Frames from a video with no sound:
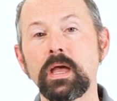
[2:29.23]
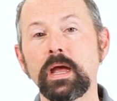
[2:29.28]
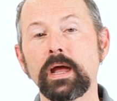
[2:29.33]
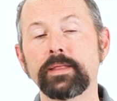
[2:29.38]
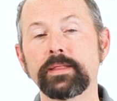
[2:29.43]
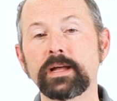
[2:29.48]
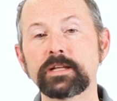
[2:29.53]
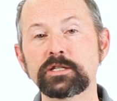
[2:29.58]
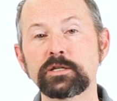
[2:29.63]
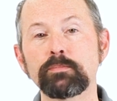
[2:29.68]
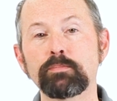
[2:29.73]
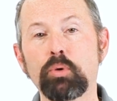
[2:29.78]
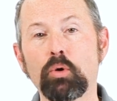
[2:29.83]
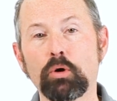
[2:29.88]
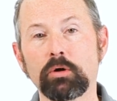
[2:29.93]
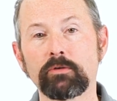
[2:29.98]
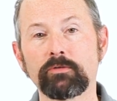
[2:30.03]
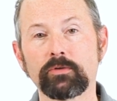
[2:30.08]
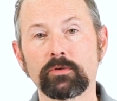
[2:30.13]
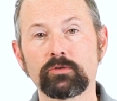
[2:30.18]
And that's
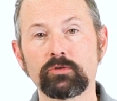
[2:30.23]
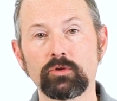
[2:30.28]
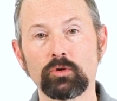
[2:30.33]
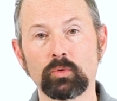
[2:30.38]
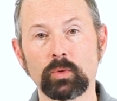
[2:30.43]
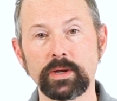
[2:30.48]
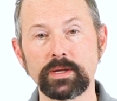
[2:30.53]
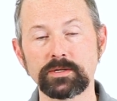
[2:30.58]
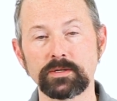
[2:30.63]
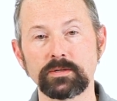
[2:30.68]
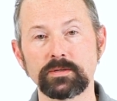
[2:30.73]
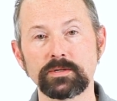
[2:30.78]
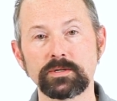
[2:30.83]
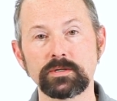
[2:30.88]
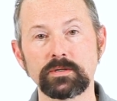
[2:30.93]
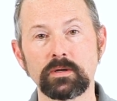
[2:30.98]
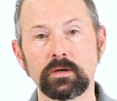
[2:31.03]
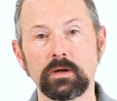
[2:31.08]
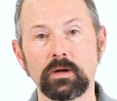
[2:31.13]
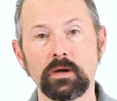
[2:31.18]
important for two
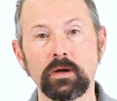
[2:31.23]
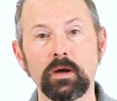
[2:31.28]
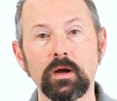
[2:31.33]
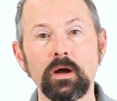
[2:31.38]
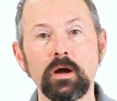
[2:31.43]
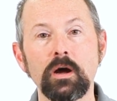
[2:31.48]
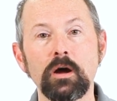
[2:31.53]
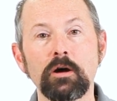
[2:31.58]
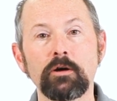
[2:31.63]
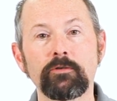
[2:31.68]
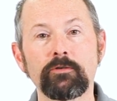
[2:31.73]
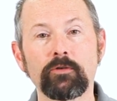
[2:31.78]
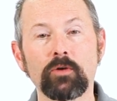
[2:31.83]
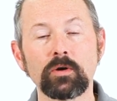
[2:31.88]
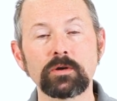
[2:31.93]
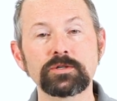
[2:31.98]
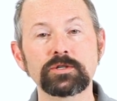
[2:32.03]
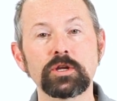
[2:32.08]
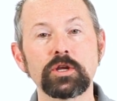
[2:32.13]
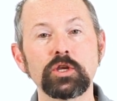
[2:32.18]
reasons.
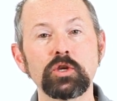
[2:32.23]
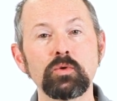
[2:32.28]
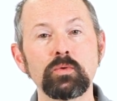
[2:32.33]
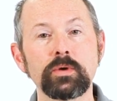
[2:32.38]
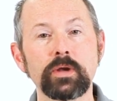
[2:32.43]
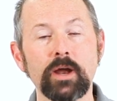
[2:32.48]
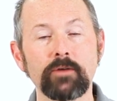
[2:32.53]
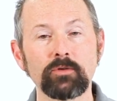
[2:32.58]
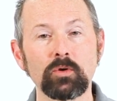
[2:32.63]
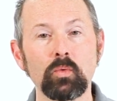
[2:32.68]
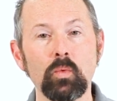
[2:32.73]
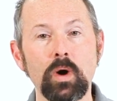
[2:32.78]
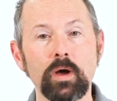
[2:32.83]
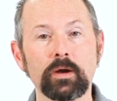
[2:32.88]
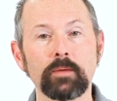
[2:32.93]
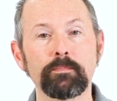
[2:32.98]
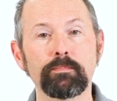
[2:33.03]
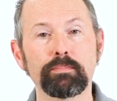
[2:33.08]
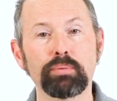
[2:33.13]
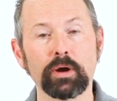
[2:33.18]
First, you never
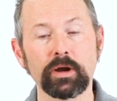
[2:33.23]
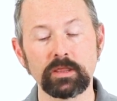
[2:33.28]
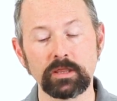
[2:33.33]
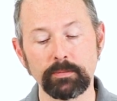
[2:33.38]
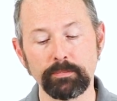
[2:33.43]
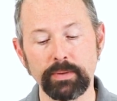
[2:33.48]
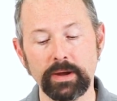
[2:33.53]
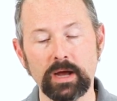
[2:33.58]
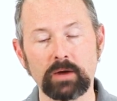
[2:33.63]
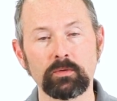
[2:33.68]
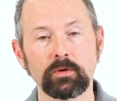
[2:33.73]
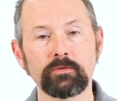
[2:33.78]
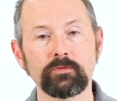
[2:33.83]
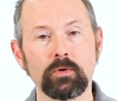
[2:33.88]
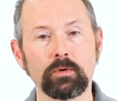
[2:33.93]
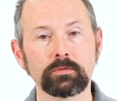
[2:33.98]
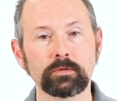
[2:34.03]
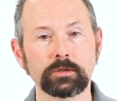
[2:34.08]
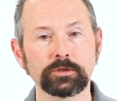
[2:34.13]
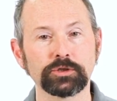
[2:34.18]
want to bring the battery
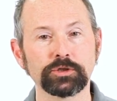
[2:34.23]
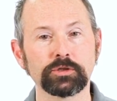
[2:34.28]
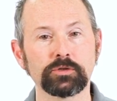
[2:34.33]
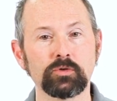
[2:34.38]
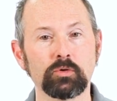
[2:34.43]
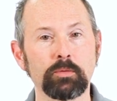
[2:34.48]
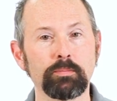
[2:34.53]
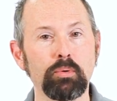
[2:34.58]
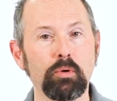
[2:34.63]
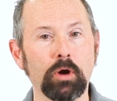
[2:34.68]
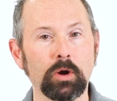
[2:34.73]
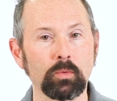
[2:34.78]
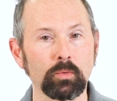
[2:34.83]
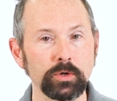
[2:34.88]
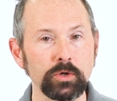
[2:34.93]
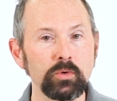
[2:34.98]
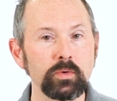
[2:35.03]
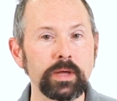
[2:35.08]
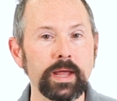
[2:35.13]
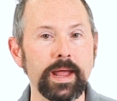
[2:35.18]
voltage to a point
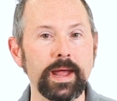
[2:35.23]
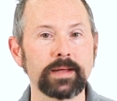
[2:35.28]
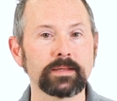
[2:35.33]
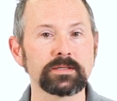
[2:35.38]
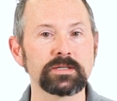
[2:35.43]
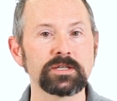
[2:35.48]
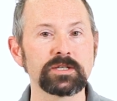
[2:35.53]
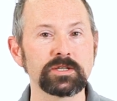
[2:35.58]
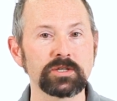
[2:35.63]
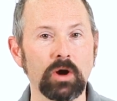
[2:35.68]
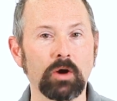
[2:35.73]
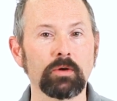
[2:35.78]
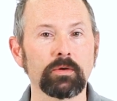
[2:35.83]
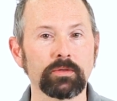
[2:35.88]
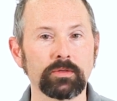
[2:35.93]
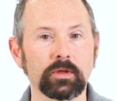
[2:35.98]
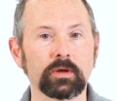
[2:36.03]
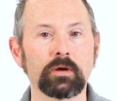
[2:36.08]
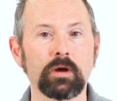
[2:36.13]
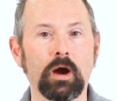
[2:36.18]
where you can't start
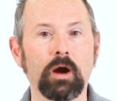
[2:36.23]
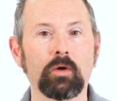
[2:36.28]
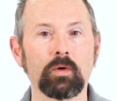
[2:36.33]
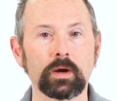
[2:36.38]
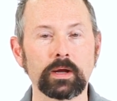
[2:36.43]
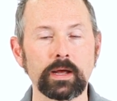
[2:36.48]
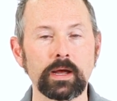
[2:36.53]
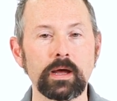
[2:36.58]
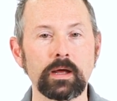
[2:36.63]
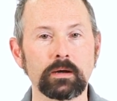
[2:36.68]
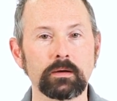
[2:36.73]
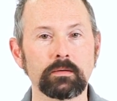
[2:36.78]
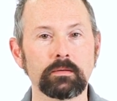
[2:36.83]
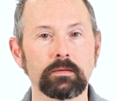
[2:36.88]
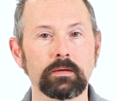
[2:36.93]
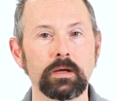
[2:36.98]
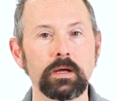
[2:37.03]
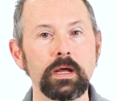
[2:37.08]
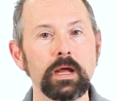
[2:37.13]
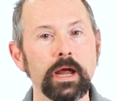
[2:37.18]
the car again.
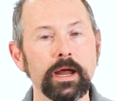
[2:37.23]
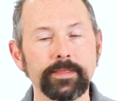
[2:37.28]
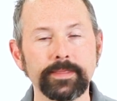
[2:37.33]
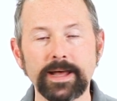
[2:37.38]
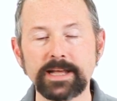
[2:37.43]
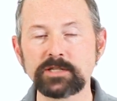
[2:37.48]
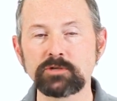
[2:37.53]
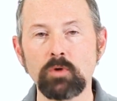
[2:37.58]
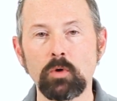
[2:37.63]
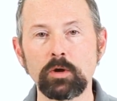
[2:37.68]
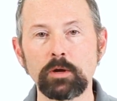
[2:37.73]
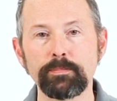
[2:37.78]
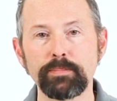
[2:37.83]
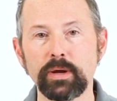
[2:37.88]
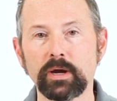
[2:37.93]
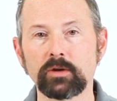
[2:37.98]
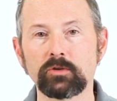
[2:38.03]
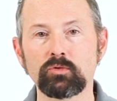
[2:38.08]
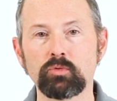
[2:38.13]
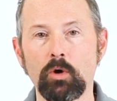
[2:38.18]
And that's why we
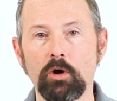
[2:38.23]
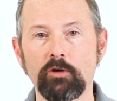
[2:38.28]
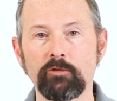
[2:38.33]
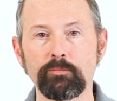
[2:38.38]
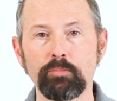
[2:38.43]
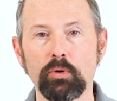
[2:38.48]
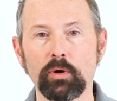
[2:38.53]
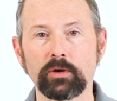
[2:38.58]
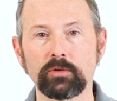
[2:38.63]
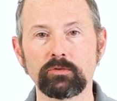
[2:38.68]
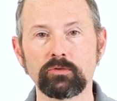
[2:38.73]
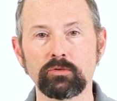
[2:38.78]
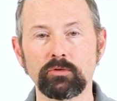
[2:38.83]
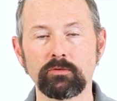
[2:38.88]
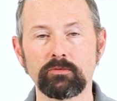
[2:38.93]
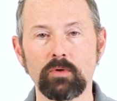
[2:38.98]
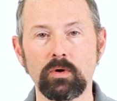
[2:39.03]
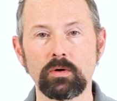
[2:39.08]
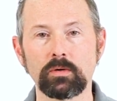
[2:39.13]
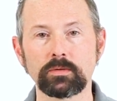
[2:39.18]
picked
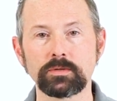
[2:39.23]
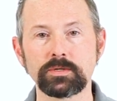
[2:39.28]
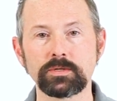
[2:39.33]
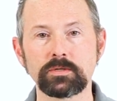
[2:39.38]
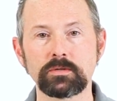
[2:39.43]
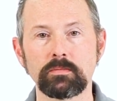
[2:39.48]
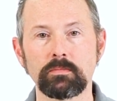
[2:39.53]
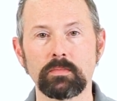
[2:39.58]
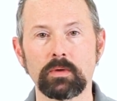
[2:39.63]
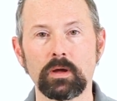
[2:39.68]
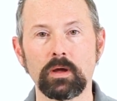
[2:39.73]
12.2 volts.